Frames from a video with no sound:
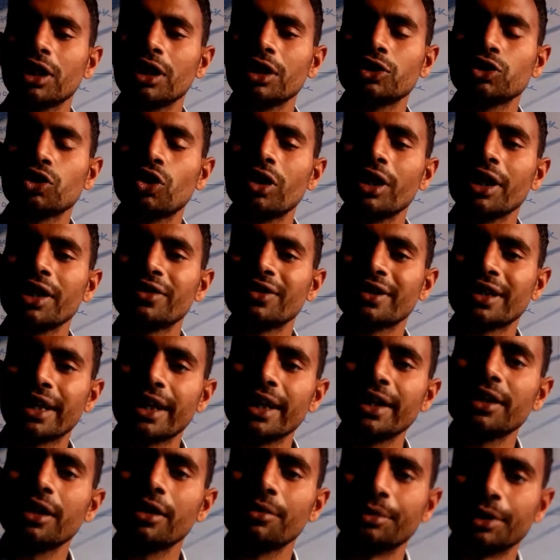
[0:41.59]
is called a
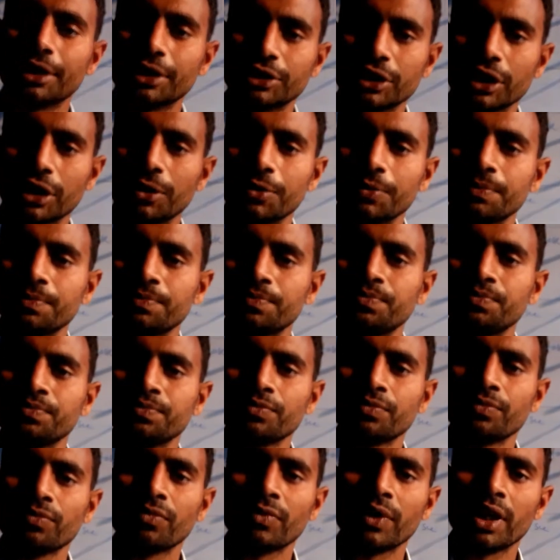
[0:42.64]
skeletal muscle.
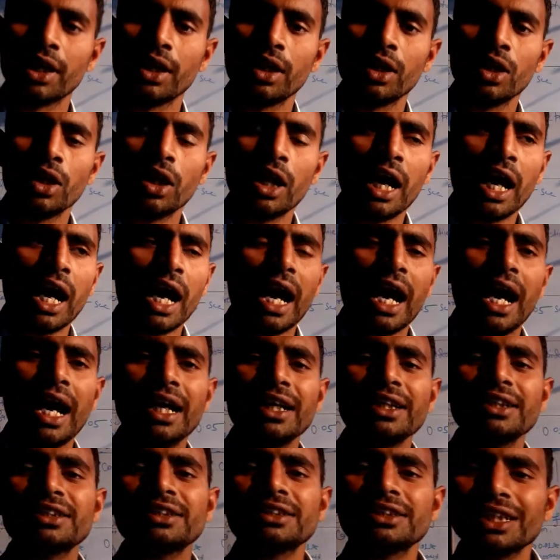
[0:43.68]

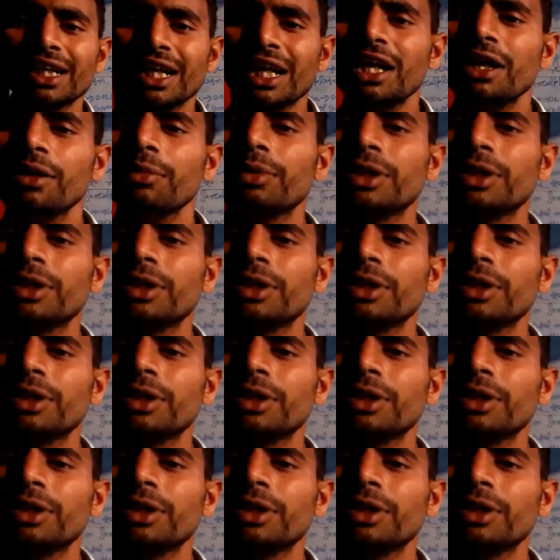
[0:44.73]
And second